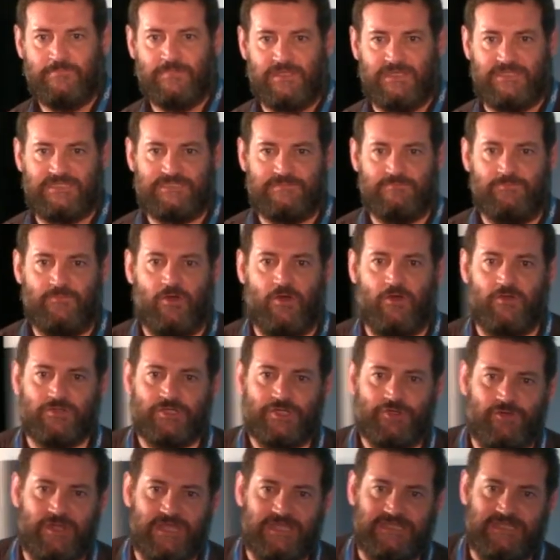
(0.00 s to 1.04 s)
it's more
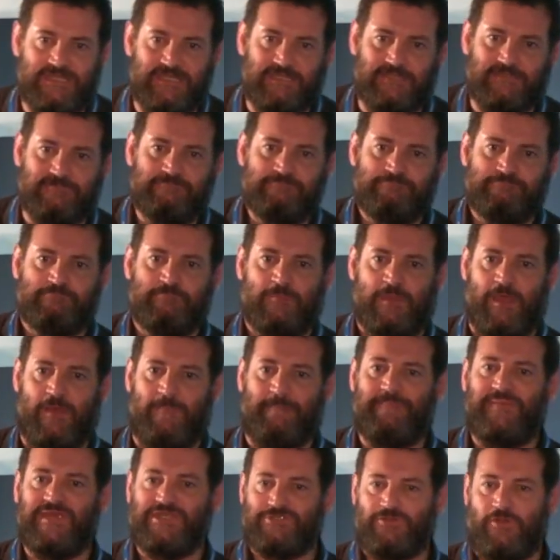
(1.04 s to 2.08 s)
creating a
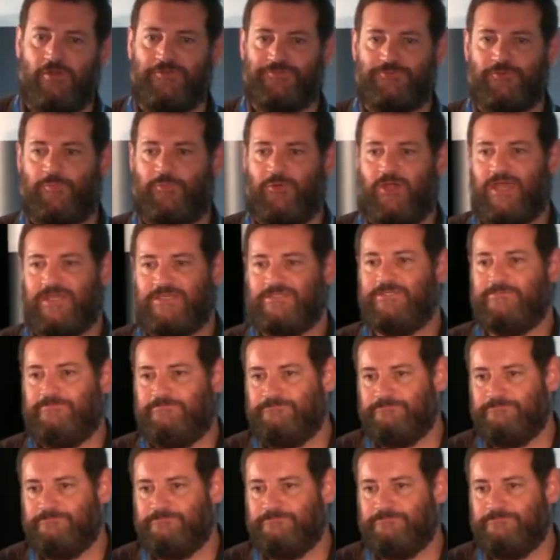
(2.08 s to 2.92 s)
better enterprise